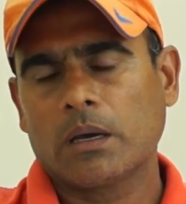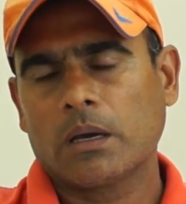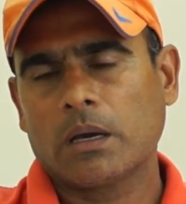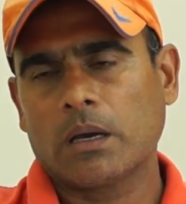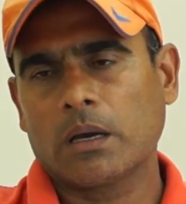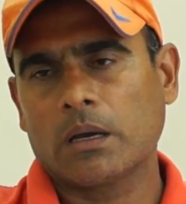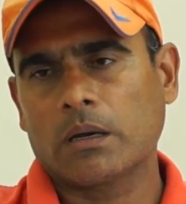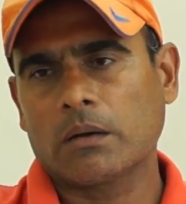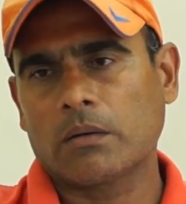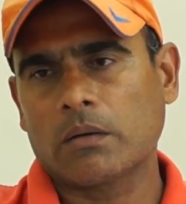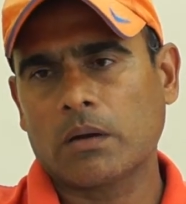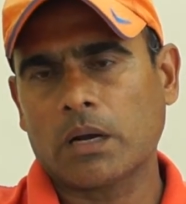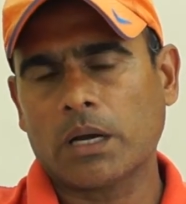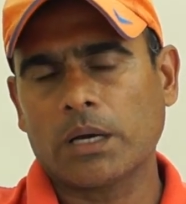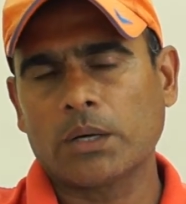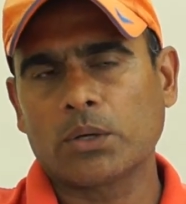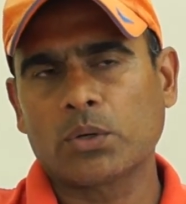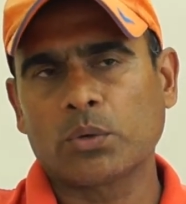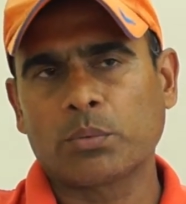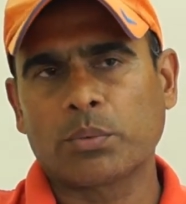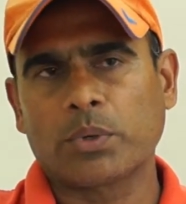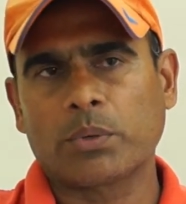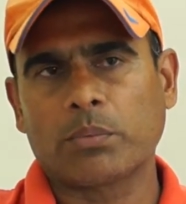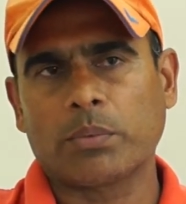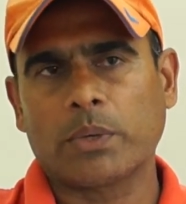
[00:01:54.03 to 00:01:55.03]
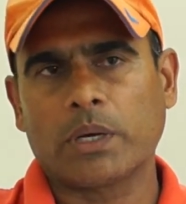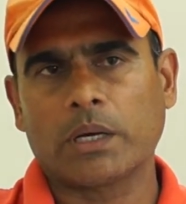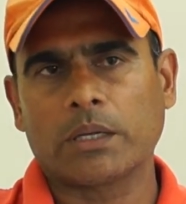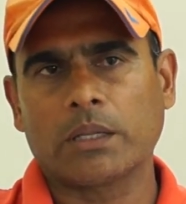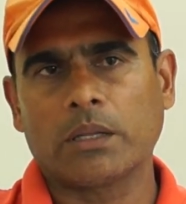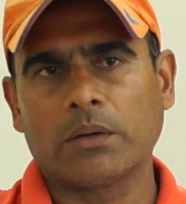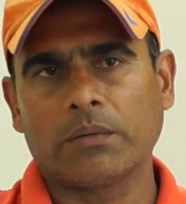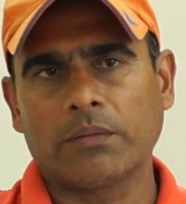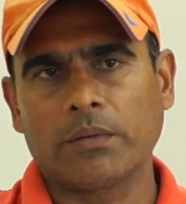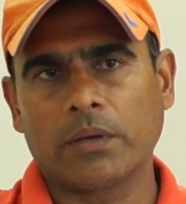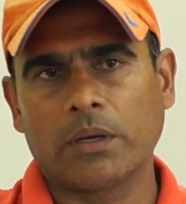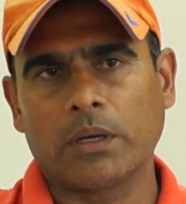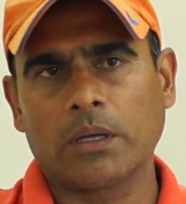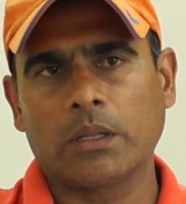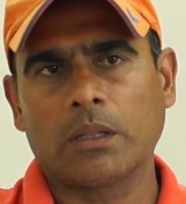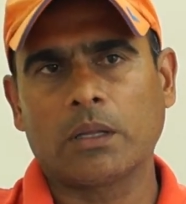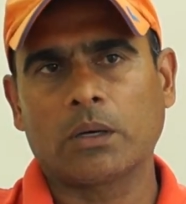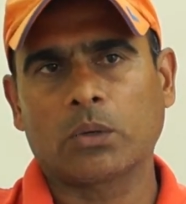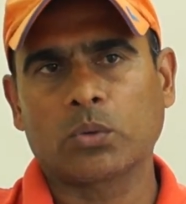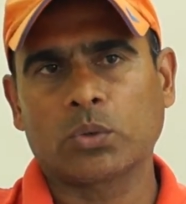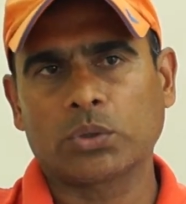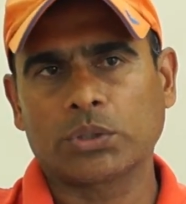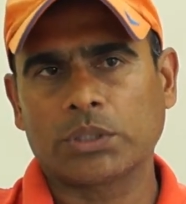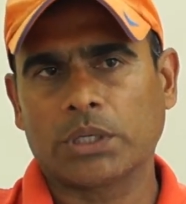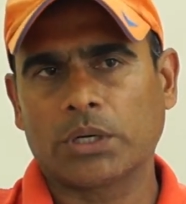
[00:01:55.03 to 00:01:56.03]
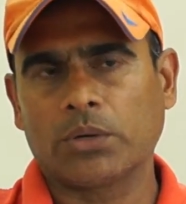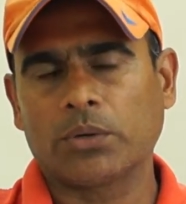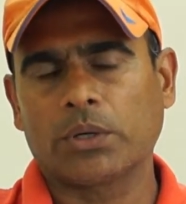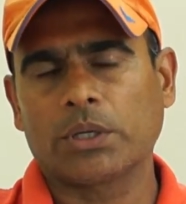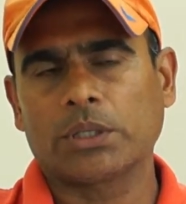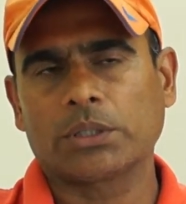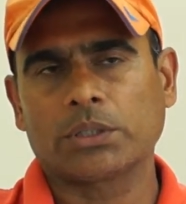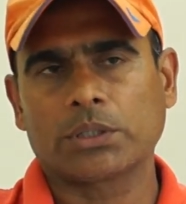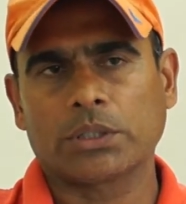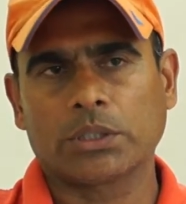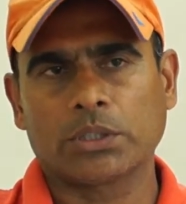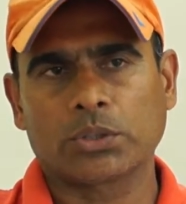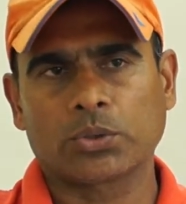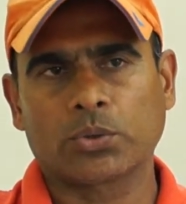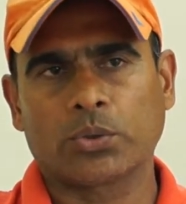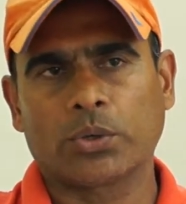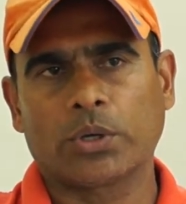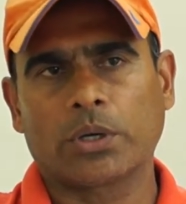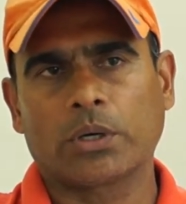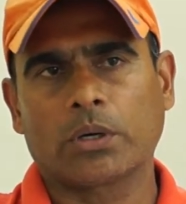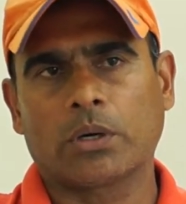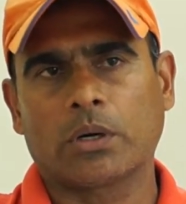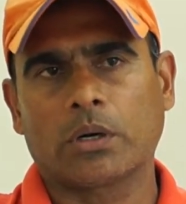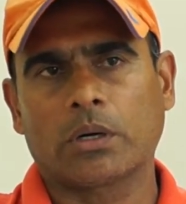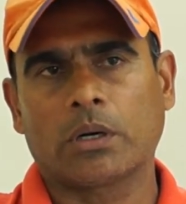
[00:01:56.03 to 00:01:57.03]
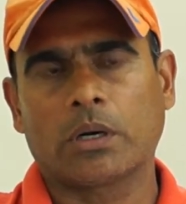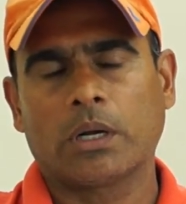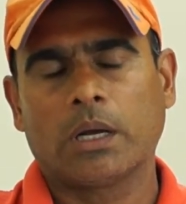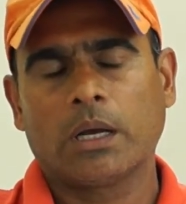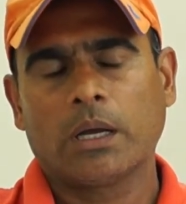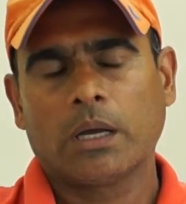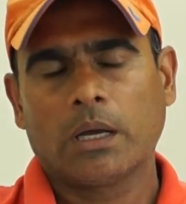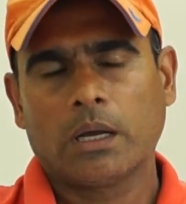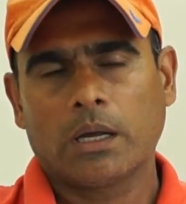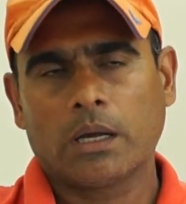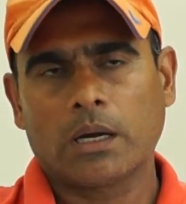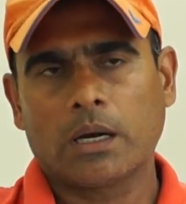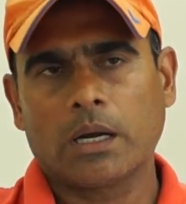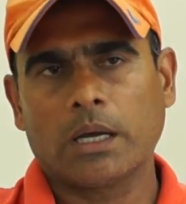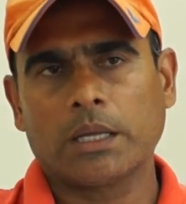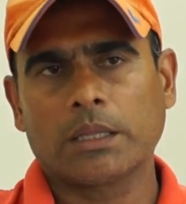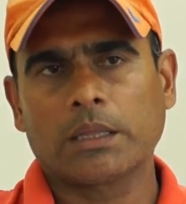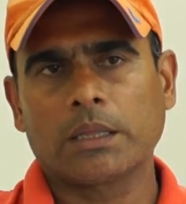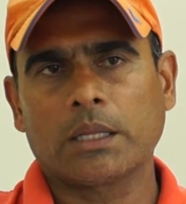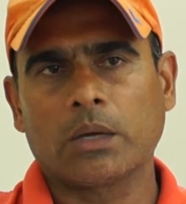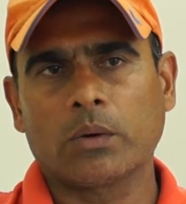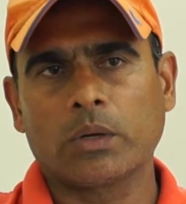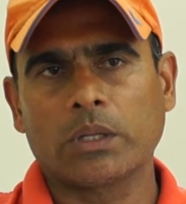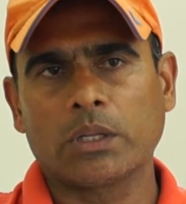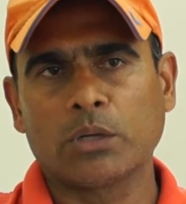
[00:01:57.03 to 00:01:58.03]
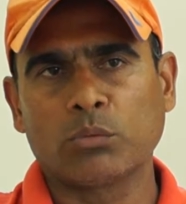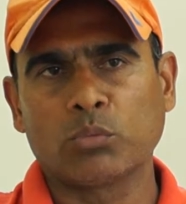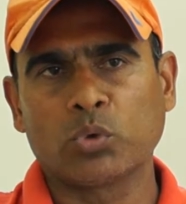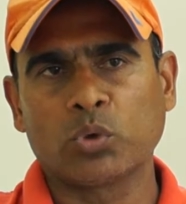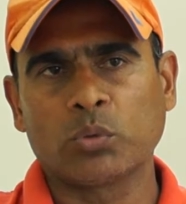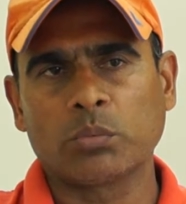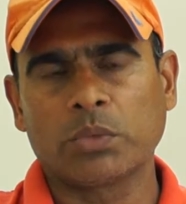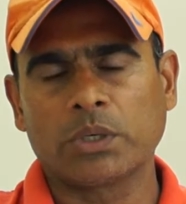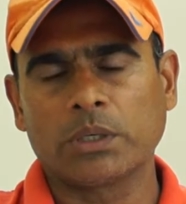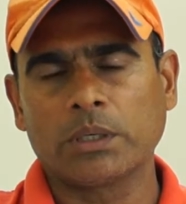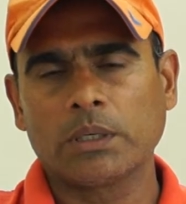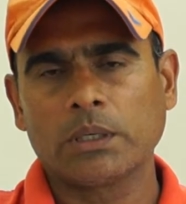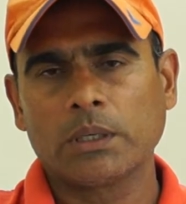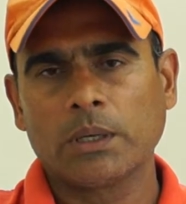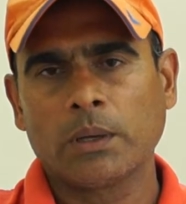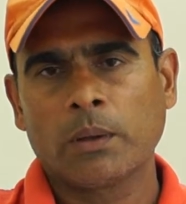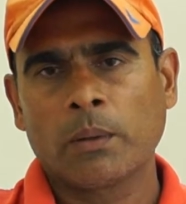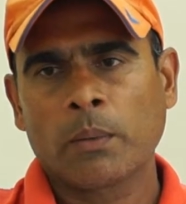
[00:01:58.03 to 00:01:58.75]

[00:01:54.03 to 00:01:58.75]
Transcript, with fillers: and try to prepare the way the coach education is going on right now at the moment.